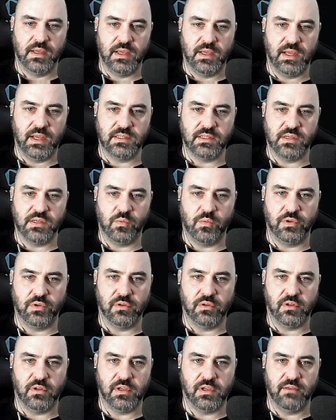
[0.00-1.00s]
And so when you're
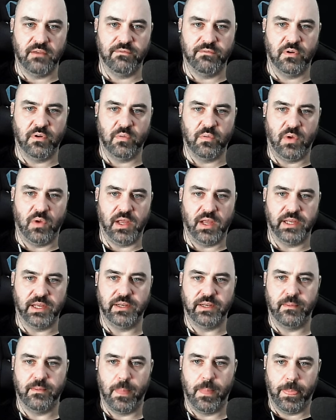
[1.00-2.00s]
looking for a wand,
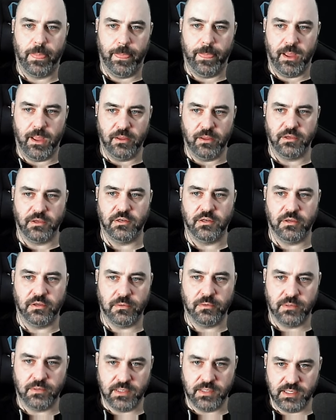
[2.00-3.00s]
all you do
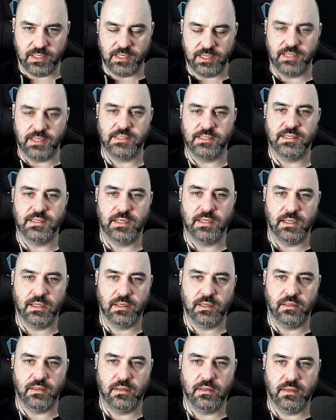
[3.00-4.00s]
is
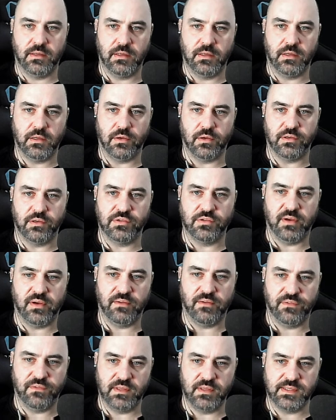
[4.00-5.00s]
go to trade
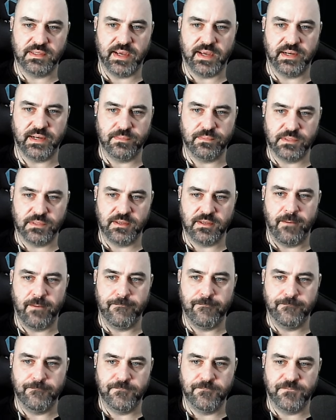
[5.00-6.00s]
for these items,
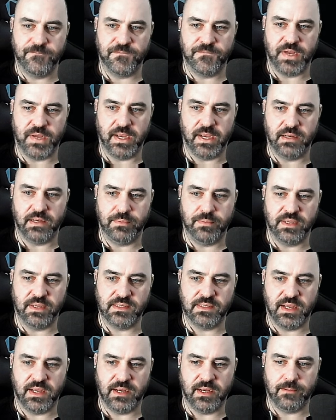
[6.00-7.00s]
find best
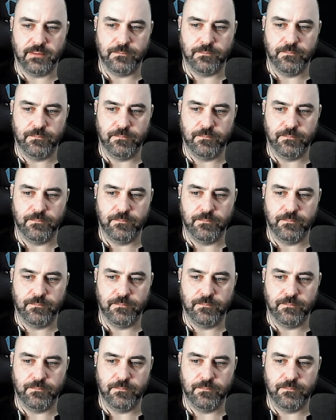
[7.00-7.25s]
item.